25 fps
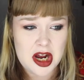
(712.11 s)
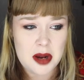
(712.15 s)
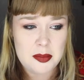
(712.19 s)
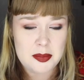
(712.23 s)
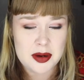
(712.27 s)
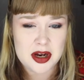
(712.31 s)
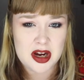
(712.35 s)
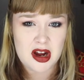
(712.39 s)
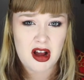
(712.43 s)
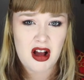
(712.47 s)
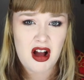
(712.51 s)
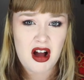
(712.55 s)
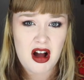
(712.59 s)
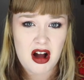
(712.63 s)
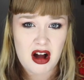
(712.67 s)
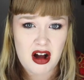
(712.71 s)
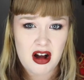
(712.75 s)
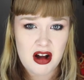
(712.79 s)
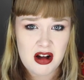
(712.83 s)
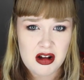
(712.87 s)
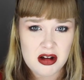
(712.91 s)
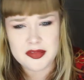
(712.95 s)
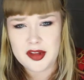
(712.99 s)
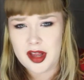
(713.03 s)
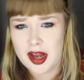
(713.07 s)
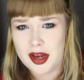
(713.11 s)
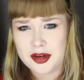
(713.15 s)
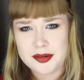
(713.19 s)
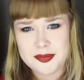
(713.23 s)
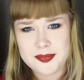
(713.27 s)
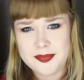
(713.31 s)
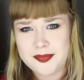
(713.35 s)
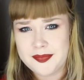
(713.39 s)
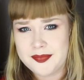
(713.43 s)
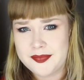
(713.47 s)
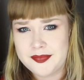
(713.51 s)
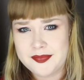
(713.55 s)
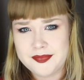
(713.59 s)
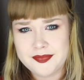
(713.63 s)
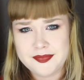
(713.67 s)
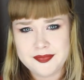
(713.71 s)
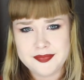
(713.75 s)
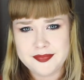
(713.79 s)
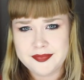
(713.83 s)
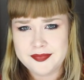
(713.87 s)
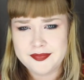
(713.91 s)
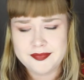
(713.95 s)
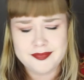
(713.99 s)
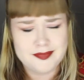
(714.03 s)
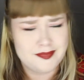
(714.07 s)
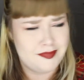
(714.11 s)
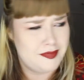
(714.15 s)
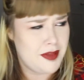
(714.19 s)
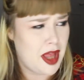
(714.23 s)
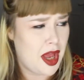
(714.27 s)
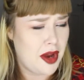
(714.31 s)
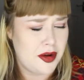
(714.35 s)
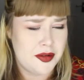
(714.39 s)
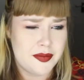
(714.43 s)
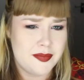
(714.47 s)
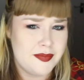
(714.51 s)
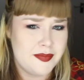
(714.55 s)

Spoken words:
up a car. No. No.